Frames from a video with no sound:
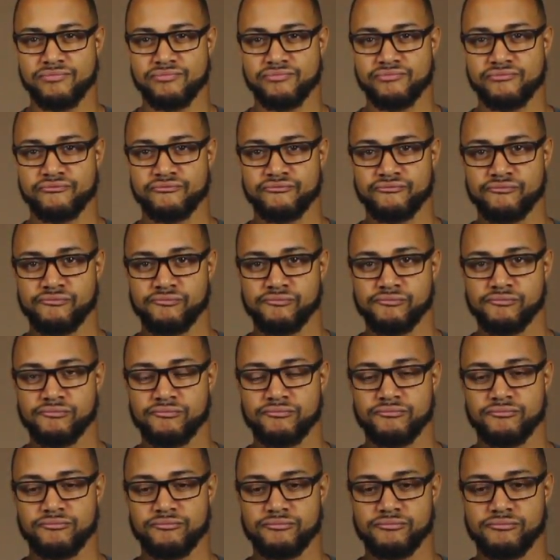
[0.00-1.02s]

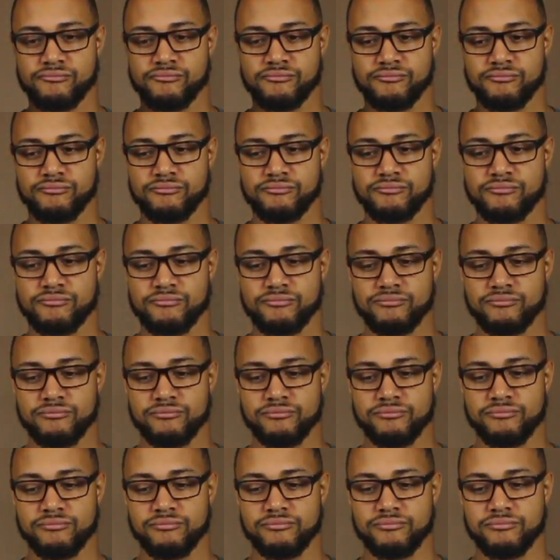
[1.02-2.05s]

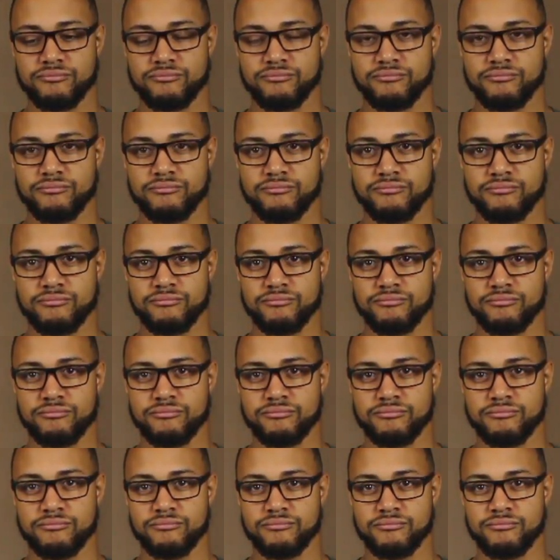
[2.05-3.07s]

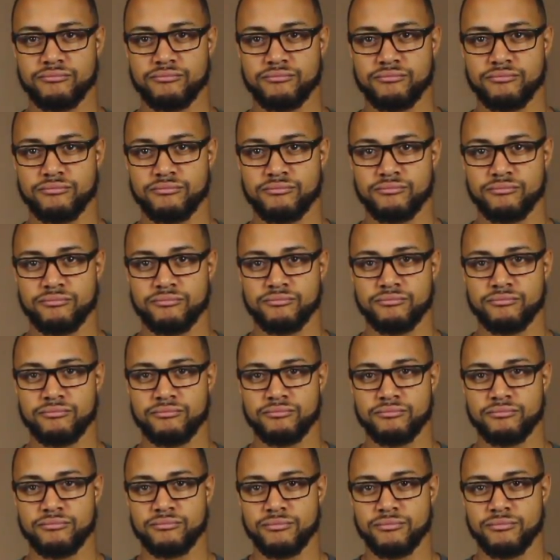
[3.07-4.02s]
(silent)